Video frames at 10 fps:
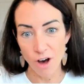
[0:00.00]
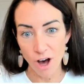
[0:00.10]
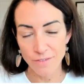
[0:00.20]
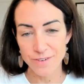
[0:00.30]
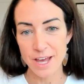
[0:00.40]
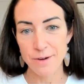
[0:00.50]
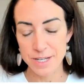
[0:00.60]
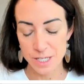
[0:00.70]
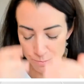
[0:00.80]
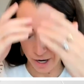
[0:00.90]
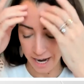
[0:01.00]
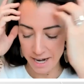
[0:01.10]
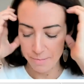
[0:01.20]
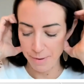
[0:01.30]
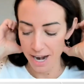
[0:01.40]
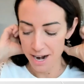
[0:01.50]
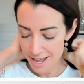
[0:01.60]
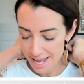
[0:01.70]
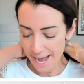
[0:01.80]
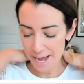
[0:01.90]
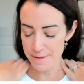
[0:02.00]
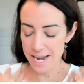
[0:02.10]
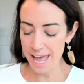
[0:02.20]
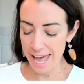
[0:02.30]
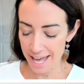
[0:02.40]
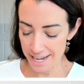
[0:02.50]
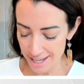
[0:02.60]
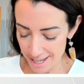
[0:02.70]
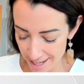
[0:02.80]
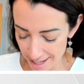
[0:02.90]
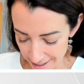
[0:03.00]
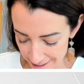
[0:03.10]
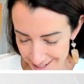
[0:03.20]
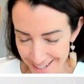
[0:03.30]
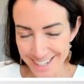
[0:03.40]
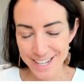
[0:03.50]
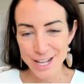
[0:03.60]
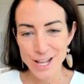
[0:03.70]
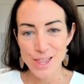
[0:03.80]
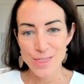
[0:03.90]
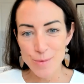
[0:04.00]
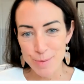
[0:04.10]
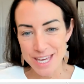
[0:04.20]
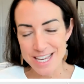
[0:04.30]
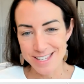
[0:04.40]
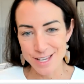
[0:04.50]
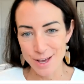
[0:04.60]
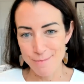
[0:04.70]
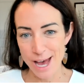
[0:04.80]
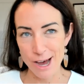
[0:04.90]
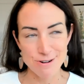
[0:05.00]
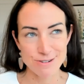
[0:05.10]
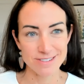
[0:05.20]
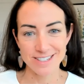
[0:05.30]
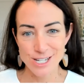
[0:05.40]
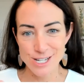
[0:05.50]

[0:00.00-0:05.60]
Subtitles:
off and that we spread. But I'm going to add in the piece about,